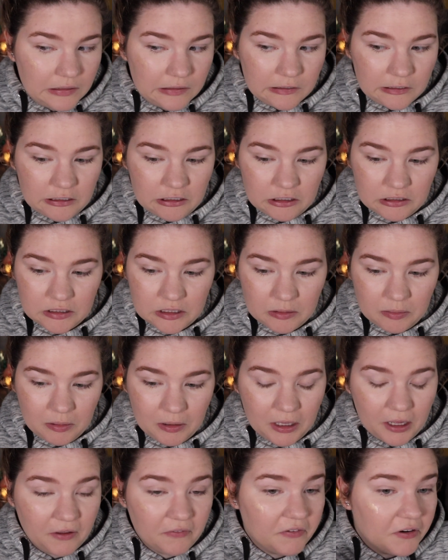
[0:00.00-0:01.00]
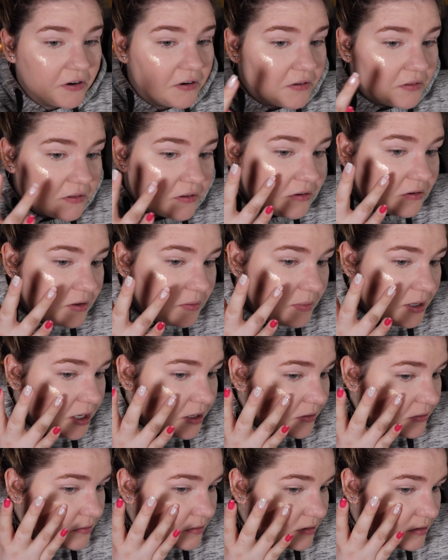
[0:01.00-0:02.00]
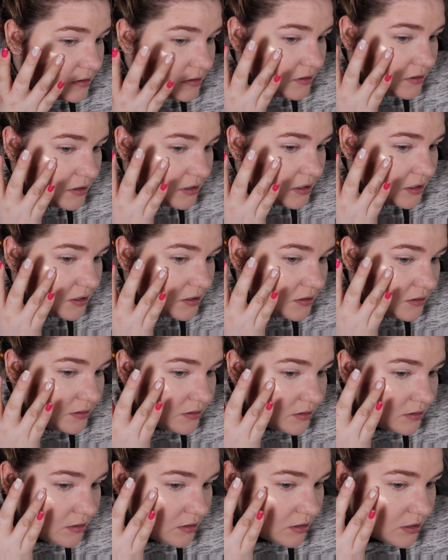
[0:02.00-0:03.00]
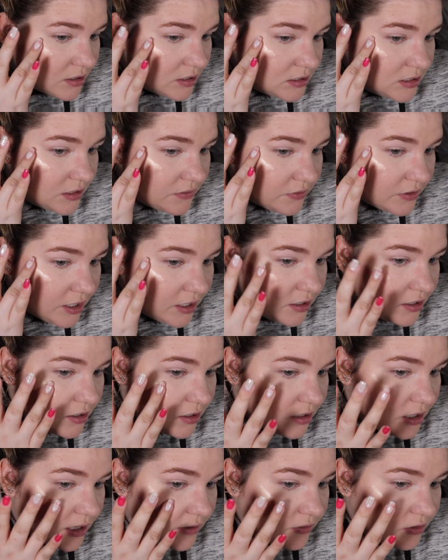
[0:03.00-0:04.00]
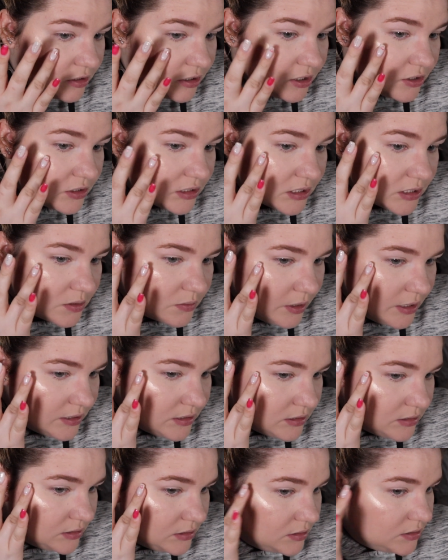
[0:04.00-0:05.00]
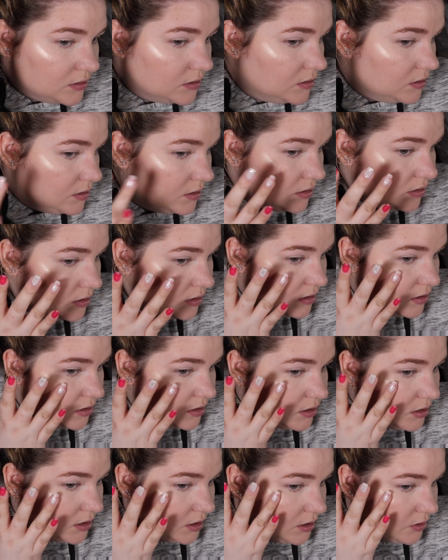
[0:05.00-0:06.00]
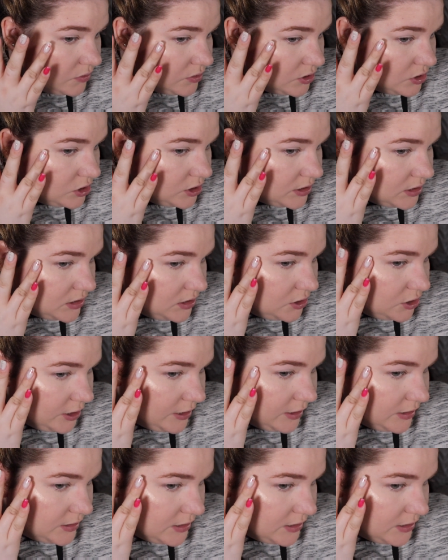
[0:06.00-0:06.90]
and just apply a very little amount, because I've only used this once, and it was just to try to